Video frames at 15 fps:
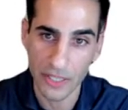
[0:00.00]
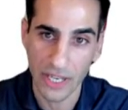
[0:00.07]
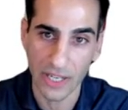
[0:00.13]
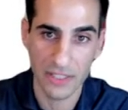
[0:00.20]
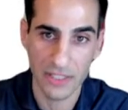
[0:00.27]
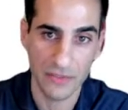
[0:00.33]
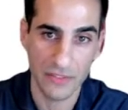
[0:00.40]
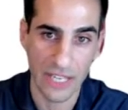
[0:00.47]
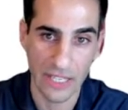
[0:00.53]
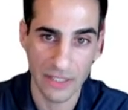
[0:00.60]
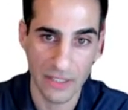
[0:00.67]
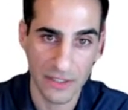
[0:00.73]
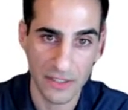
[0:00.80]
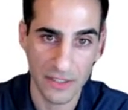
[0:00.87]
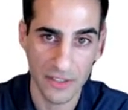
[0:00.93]
kinds of
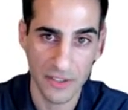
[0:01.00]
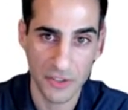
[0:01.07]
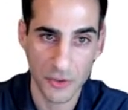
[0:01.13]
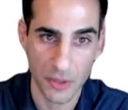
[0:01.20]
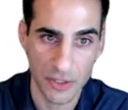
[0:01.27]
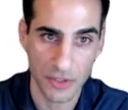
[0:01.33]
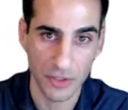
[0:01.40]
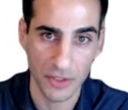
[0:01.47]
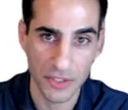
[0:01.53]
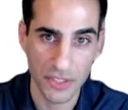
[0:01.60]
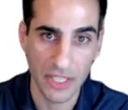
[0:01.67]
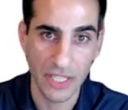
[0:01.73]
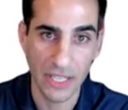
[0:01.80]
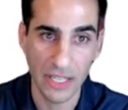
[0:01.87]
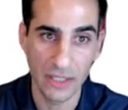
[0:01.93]
galaxies and structures
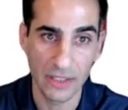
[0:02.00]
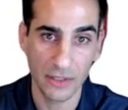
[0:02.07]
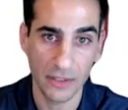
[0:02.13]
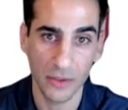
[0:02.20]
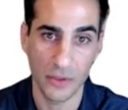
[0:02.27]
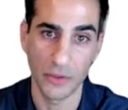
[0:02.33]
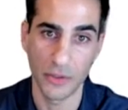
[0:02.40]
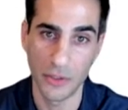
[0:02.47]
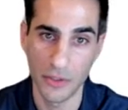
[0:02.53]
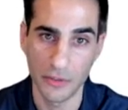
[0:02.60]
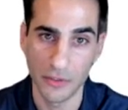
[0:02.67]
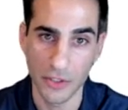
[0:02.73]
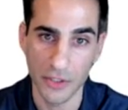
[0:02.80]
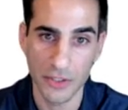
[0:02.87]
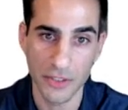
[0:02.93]
in the local
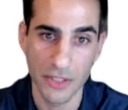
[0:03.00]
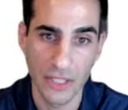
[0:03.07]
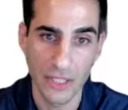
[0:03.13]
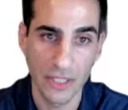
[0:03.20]
universe.